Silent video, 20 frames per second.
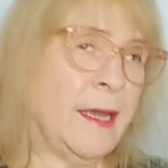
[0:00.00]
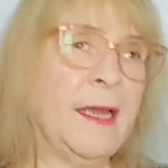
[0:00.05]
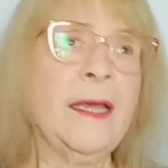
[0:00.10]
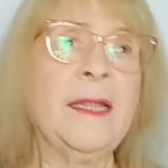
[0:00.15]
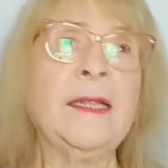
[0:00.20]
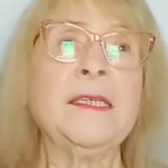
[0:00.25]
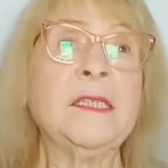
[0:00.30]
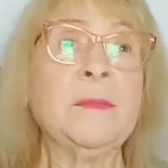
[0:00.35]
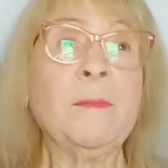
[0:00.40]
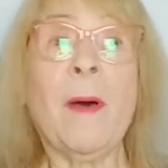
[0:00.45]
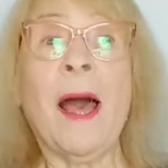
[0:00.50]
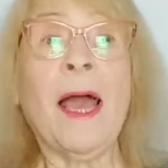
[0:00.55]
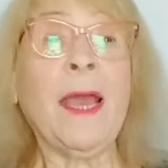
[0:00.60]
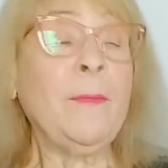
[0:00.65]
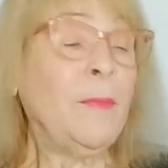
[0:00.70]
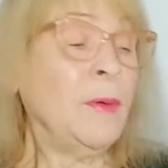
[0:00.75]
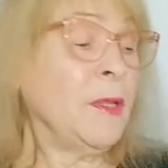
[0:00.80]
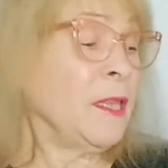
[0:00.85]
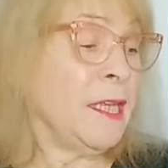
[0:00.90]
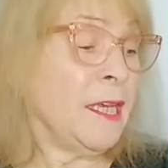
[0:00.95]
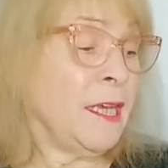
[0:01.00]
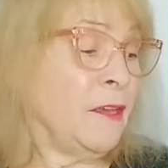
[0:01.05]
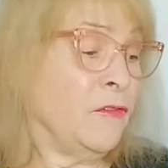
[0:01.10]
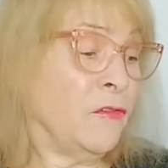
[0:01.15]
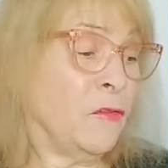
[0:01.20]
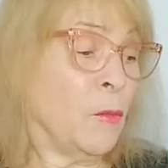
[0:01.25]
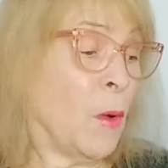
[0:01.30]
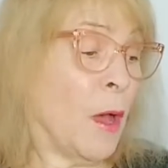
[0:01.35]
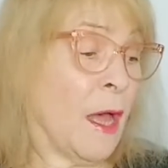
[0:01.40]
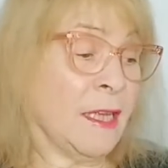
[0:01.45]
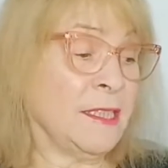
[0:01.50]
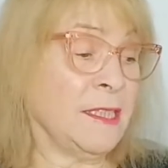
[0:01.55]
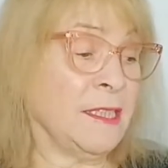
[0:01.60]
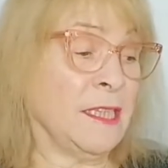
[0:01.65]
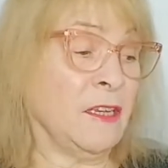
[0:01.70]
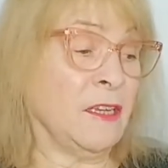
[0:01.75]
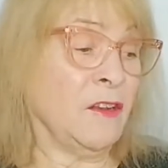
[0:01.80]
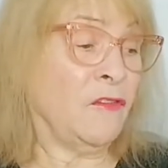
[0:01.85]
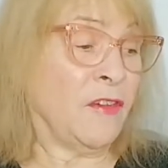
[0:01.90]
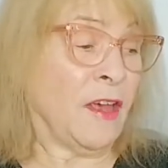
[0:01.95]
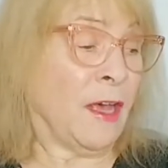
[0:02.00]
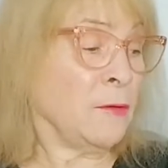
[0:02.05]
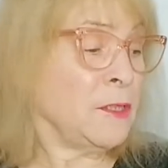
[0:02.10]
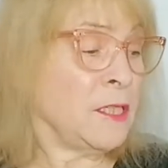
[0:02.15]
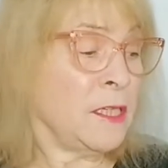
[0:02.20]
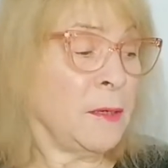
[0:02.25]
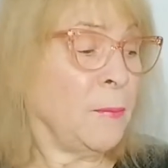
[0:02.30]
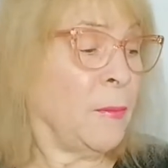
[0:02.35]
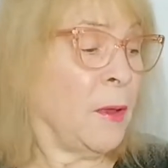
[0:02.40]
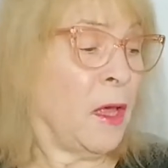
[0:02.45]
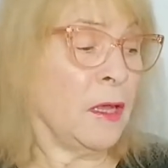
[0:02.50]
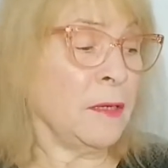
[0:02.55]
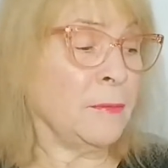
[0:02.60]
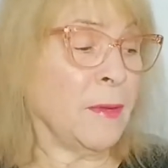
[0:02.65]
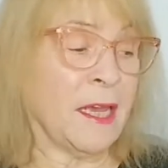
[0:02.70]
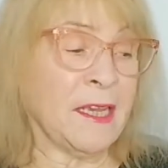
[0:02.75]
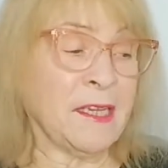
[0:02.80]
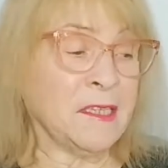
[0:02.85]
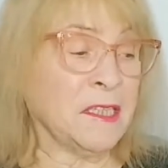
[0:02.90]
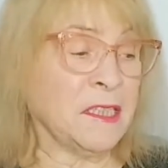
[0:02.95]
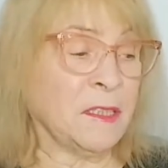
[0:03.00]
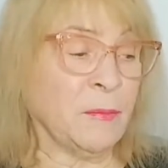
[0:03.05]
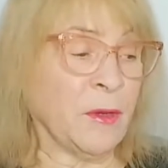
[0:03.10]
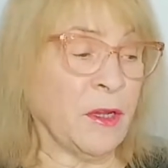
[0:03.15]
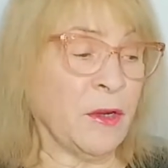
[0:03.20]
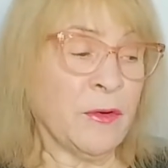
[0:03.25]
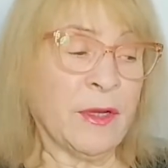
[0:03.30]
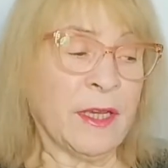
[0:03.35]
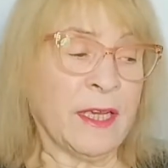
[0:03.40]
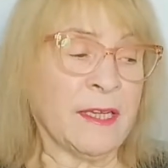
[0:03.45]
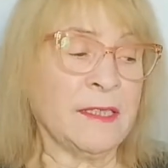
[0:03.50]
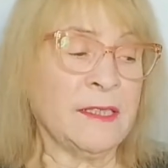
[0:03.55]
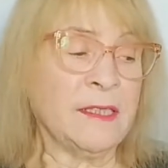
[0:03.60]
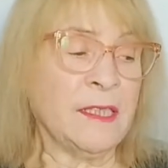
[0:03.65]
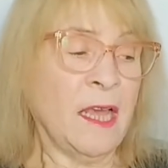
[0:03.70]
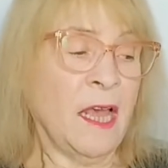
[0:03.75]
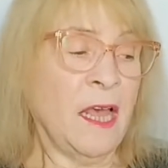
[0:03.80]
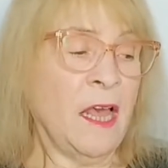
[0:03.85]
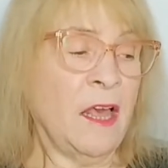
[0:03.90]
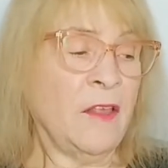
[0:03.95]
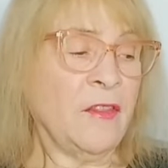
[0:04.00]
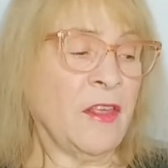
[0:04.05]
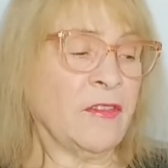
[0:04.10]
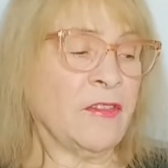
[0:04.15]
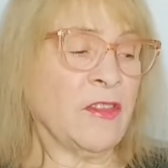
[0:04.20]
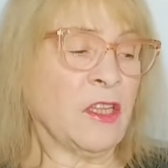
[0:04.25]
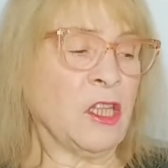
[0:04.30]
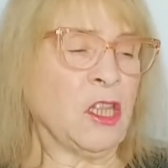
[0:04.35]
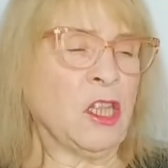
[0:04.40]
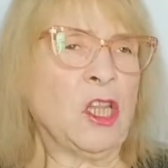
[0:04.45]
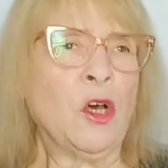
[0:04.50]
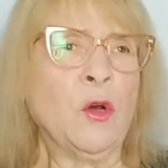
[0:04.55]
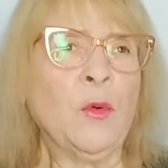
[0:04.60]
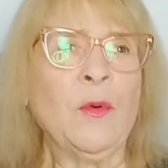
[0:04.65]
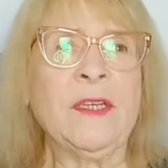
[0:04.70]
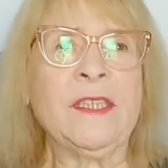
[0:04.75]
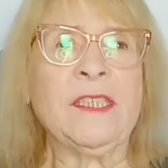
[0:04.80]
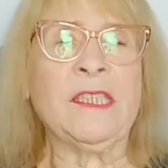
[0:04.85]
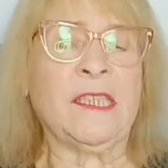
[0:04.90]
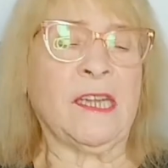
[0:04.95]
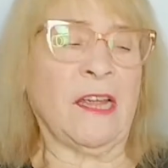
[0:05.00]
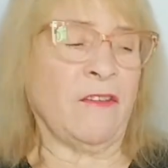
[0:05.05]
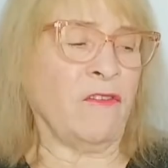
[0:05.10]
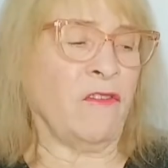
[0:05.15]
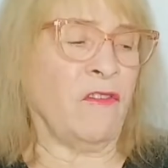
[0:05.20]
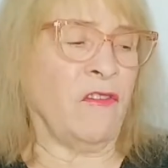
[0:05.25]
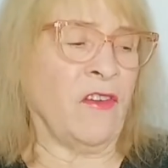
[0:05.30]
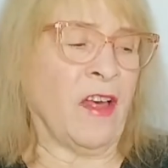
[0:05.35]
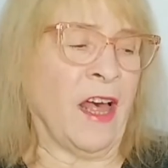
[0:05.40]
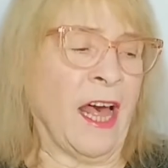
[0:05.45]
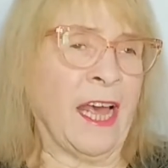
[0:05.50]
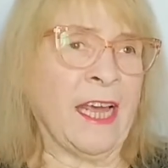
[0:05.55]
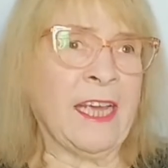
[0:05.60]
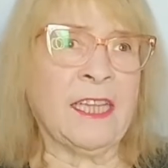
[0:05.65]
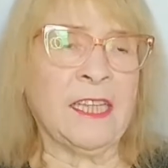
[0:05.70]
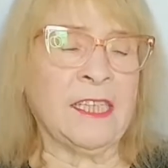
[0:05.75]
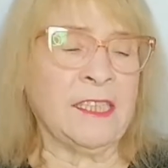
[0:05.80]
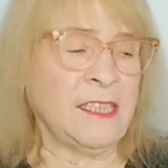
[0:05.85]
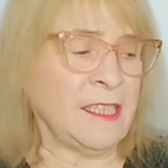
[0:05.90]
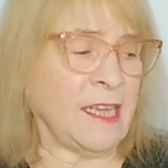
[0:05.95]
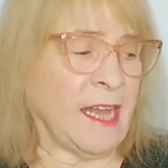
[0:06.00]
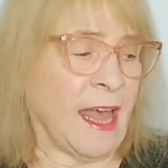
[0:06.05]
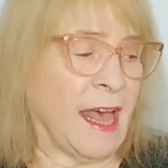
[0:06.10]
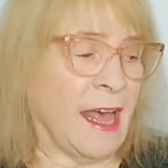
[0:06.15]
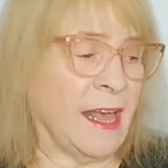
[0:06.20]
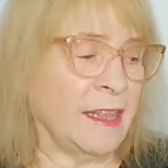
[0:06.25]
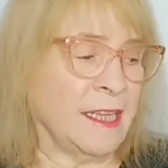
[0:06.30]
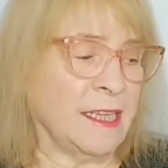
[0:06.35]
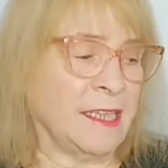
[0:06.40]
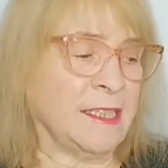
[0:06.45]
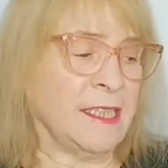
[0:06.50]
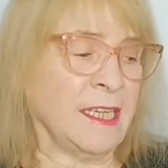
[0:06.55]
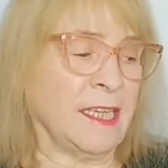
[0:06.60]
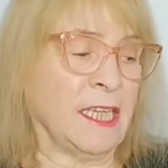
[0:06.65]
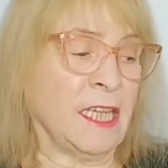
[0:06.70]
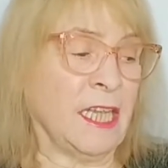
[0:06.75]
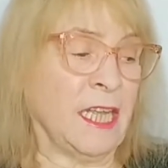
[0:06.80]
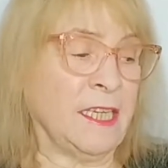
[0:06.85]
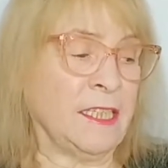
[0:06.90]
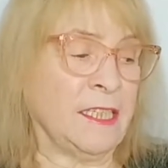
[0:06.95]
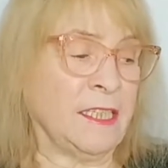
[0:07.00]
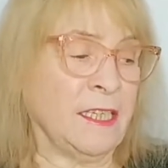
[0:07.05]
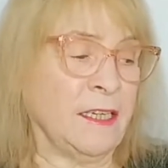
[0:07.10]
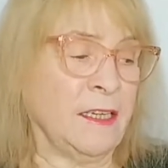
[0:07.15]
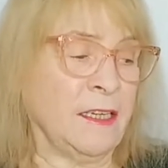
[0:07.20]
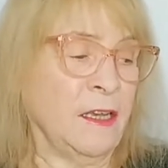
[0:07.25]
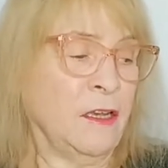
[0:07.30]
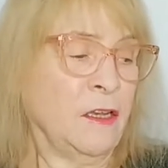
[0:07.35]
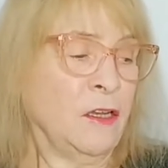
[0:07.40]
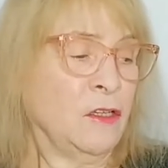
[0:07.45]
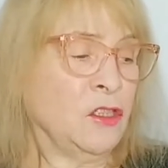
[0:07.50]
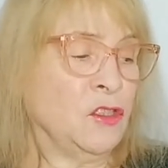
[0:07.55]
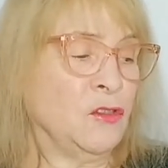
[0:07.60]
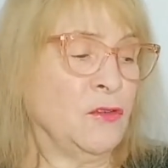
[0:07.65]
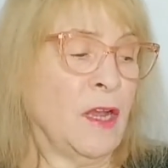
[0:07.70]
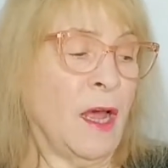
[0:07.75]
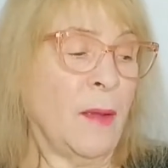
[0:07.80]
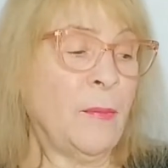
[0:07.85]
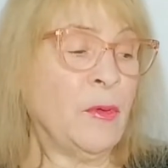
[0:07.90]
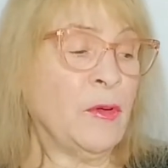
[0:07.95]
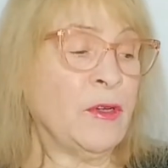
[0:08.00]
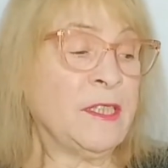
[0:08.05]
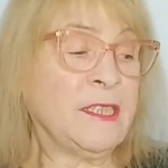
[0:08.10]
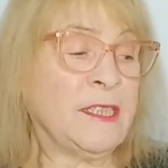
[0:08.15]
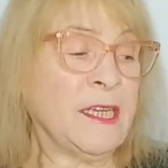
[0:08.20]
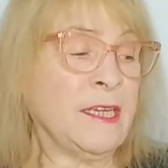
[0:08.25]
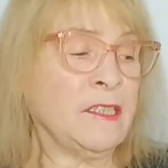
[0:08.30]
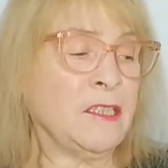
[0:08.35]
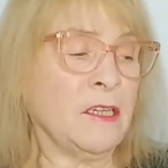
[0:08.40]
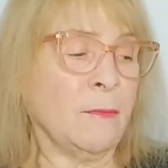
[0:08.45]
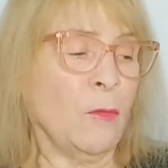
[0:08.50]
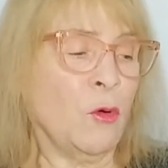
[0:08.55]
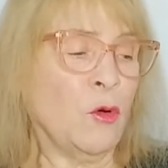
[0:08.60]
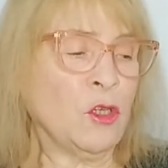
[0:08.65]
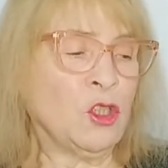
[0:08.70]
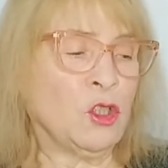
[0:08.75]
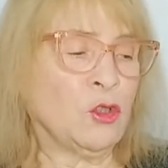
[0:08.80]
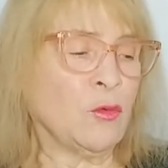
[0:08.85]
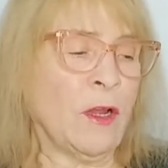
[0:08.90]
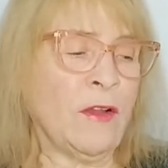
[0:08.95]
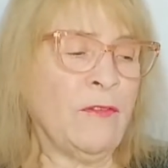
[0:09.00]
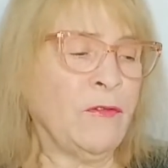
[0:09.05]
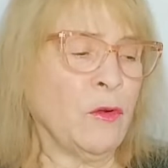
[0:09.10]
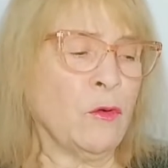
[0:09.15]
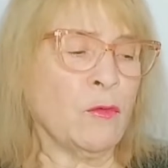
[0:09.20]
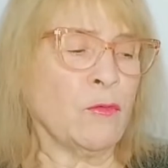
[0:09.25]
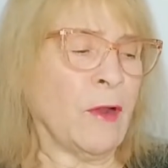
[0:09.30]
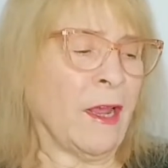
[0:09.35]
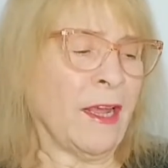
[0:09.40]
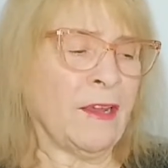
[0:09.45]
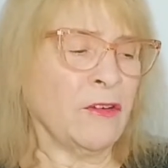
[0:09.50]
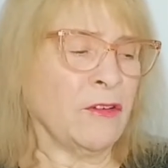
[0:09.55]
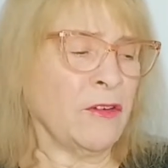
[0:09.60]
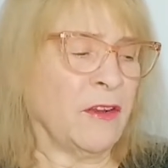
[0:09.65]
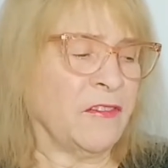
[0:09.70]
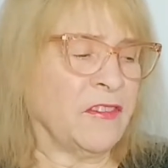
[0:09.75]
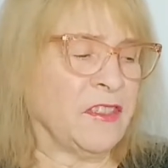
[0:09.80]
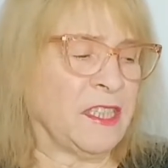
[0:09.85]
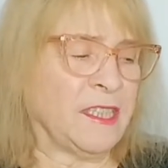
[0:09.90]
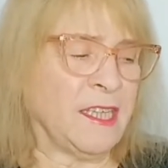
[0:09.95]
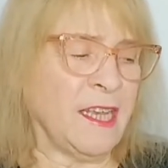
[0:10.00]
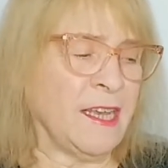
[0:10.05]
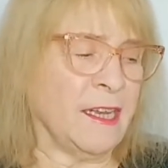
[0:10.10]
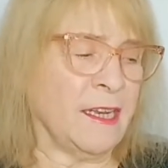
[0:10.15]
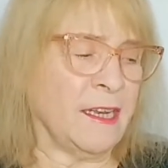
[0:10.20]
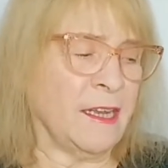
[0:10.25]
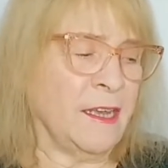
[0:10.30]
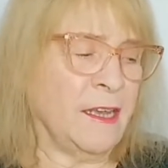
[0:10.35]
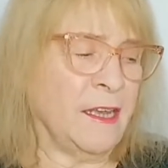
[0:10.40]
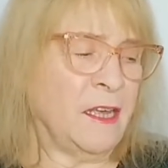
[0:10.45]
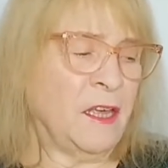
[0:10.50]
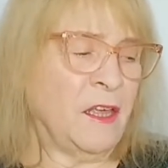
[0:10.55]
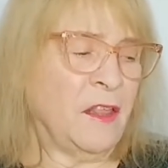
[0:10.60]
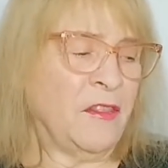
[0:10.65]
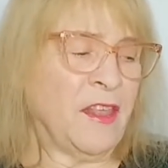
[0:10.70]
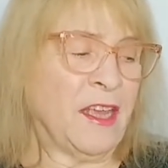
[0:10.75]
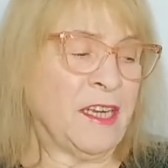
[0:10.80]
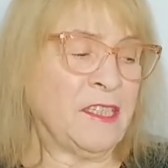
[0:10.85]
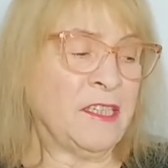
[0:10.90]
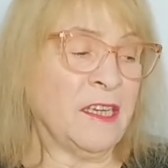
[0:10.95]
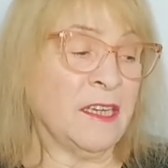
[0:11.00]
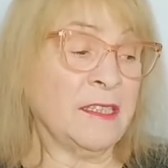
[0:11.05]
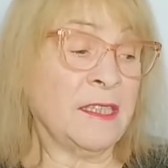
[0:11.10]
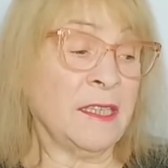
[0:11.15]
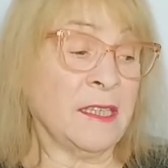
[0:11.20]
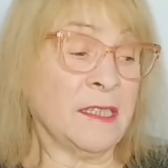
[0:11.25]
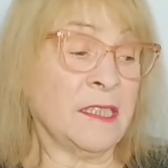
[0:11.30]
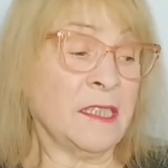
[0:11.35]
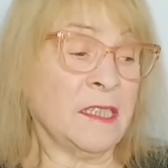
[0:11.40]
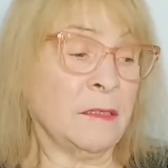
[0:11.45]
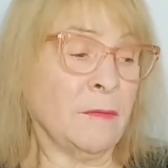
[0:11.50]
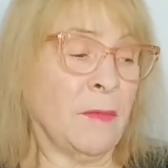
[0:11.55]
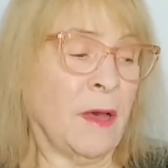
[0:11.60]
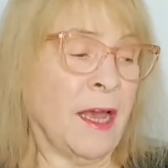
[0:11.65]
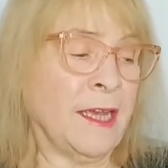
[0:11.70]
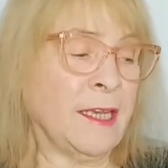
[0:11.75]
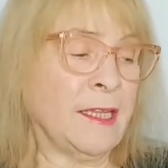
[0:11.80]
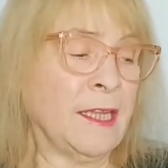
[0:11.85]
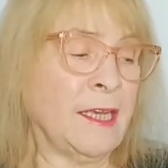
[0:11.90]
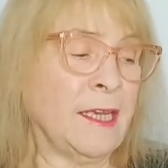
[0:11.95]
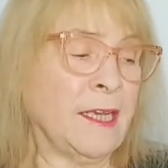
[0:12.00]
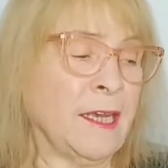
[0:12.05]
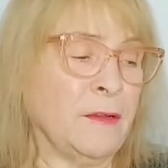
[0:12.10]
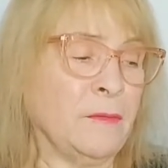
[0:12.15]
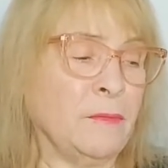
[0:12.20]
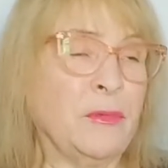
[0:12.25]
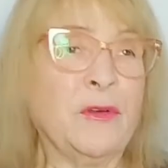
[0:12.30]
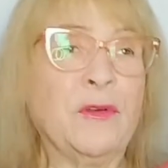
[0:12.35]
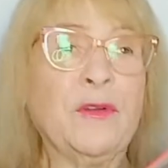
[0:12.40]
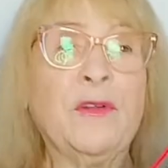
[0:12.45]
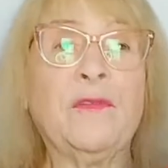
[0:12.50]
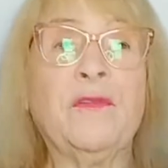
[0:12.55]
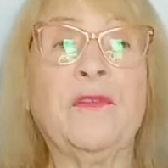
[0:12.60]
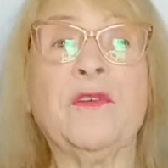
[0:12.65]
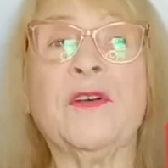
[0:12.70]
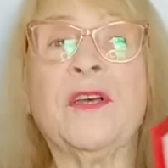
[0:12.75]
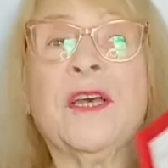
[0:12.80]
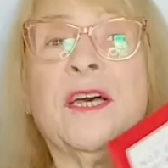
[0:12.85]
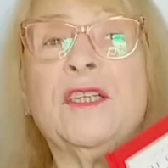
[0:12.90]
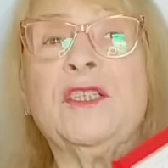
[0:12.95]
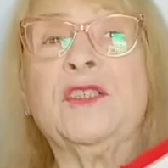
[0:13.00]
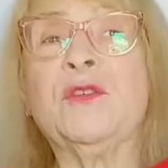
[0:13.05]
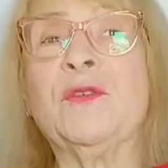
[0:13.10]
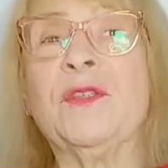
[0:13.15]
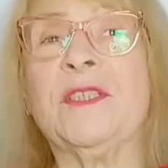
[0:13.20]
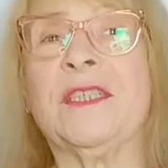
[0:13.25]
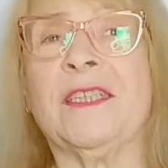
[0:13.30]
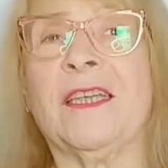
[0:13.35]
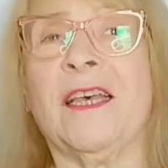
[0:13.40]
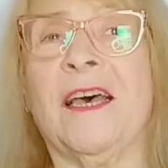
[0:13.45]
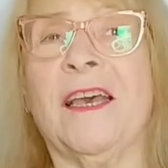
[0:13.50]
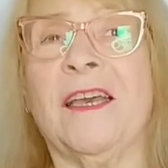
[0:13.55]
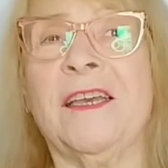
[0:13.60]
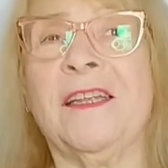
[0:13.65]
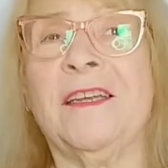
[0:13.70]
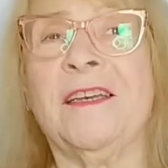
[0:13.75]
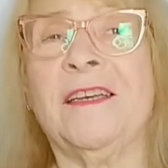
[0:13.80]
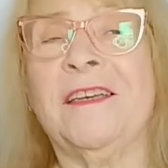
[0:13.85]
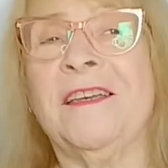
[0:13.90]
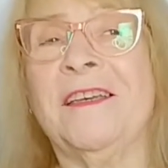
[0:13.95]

It is my belief, Watson, founded upon my experience, that the lowest and vilest alleys in London do not present a more dreadful record of sin than does the smiling and beautiful countryside.